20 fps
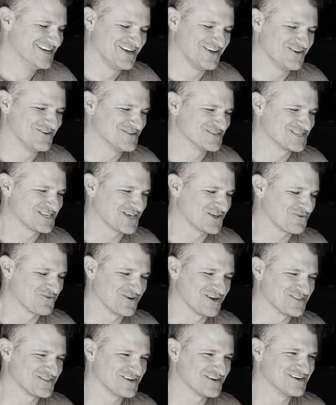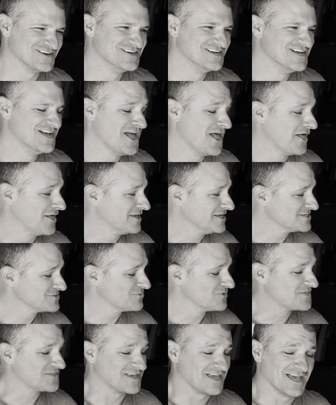it was like what right my there. ass looks like. This is
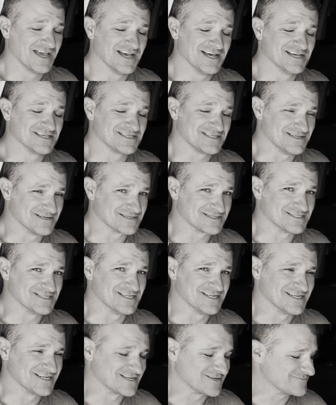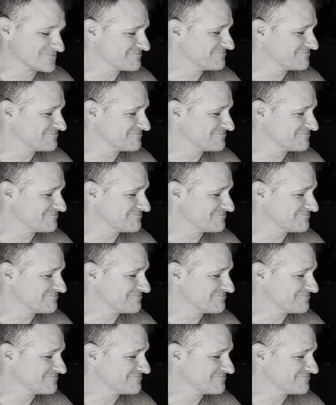what the ass looks like.